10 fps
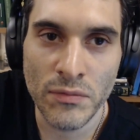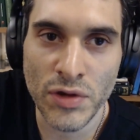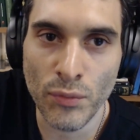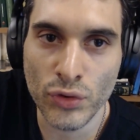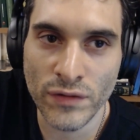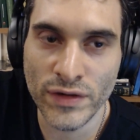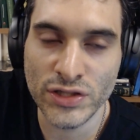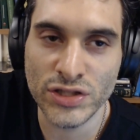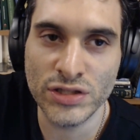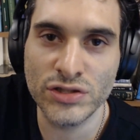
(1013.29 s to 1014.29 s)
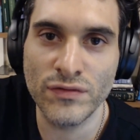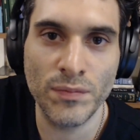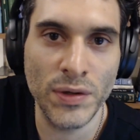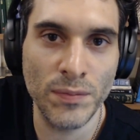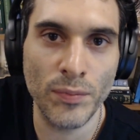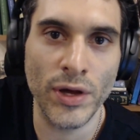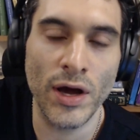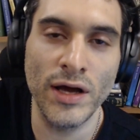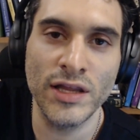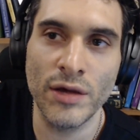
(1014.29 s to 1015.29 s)
the motivations of the people
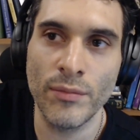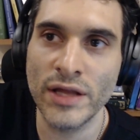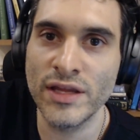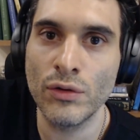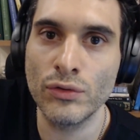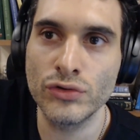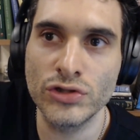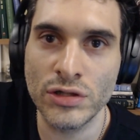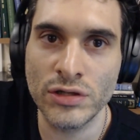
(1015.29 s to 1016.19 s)
behind them and then also ch-